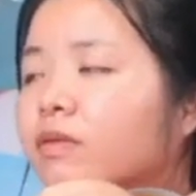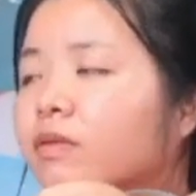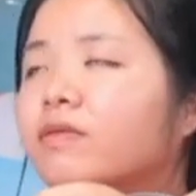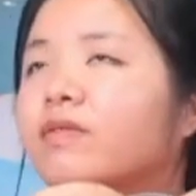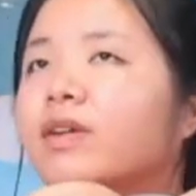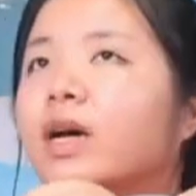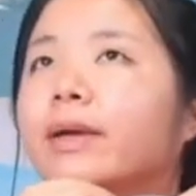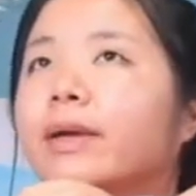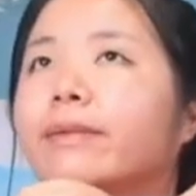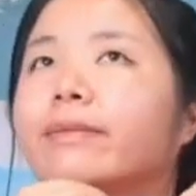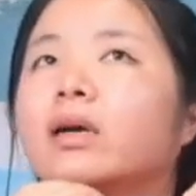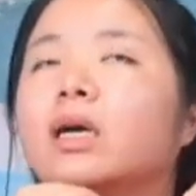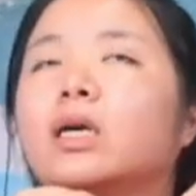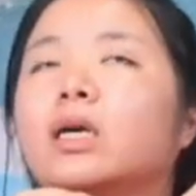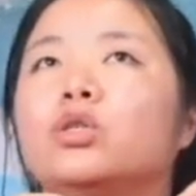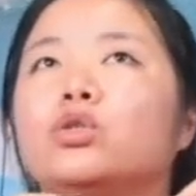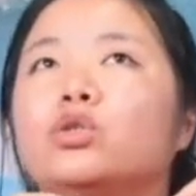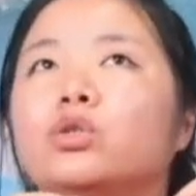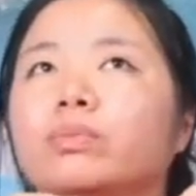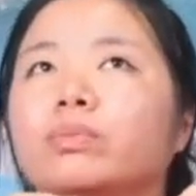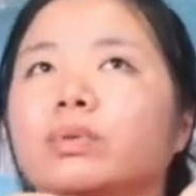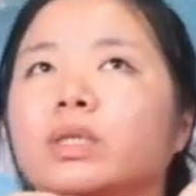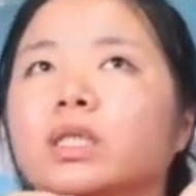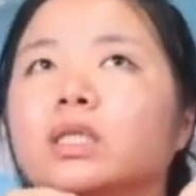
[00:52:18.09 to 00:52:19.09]

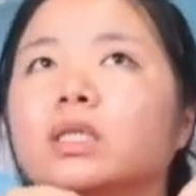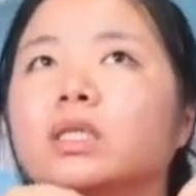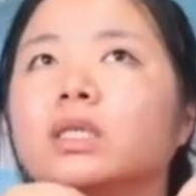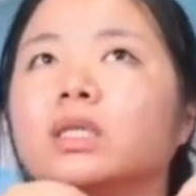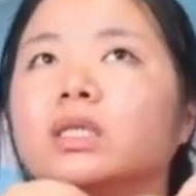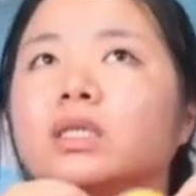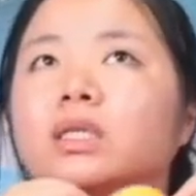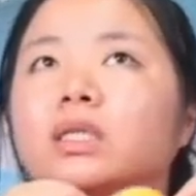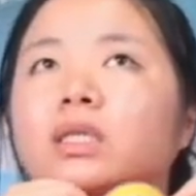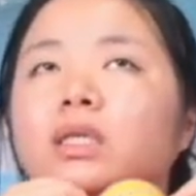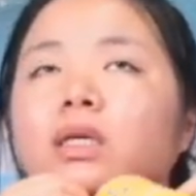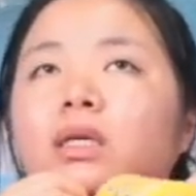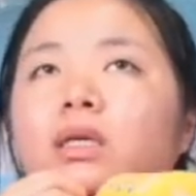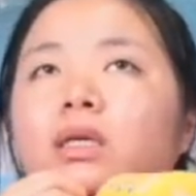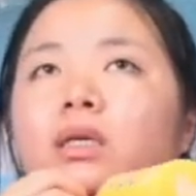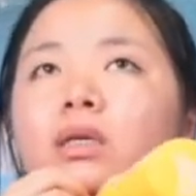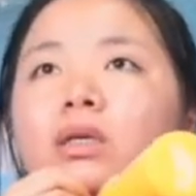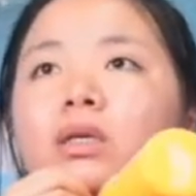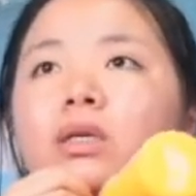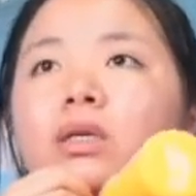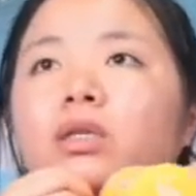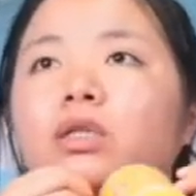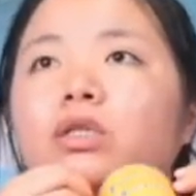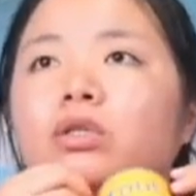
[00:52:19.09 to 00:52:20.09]
500 pieces,
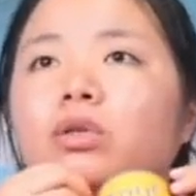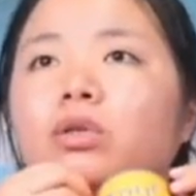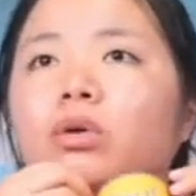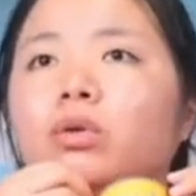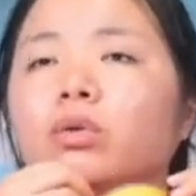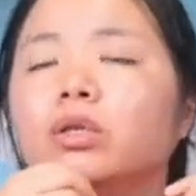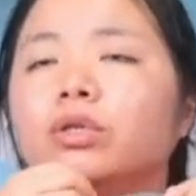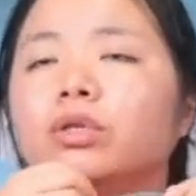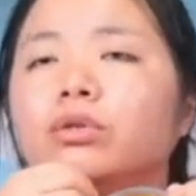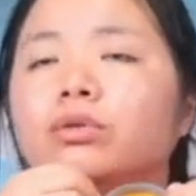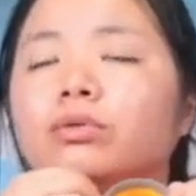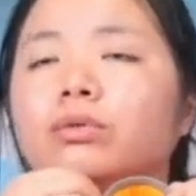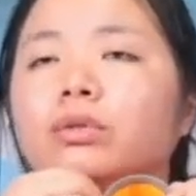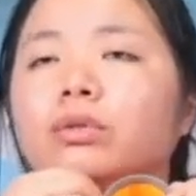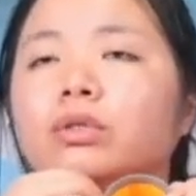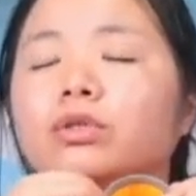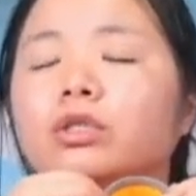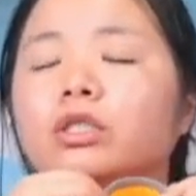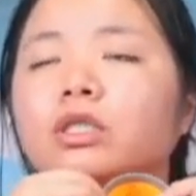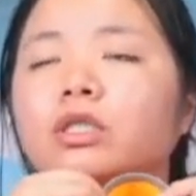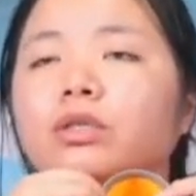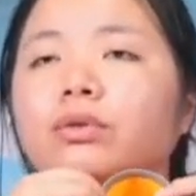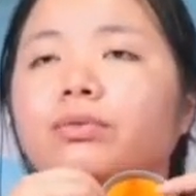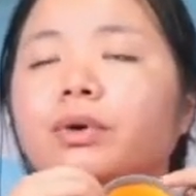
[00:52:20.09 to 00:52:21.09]
so
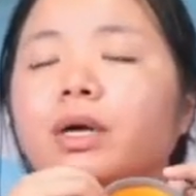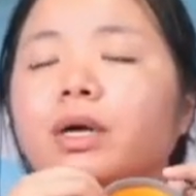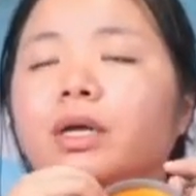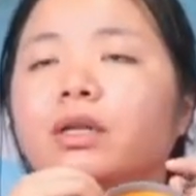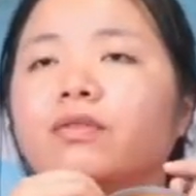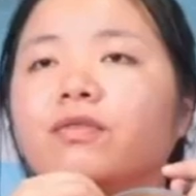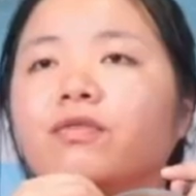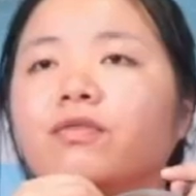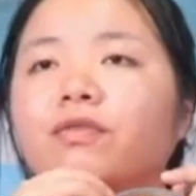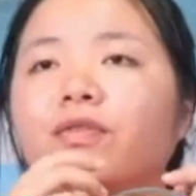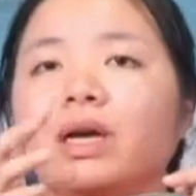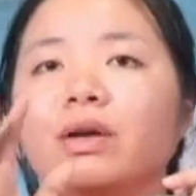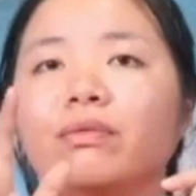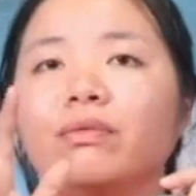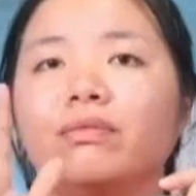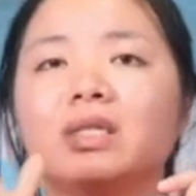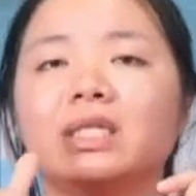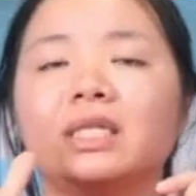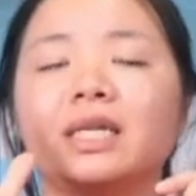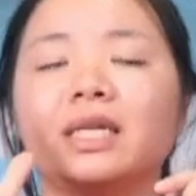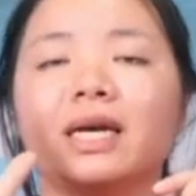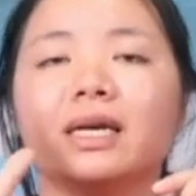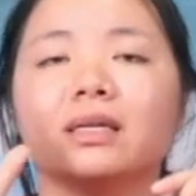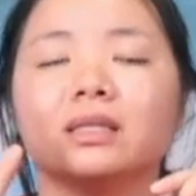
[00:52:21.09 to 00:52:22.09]
just around five
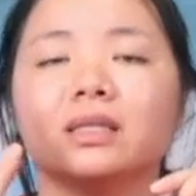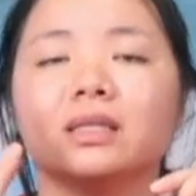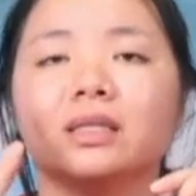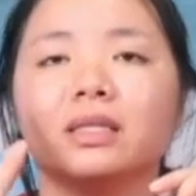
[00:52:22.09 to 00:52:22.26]
stacks.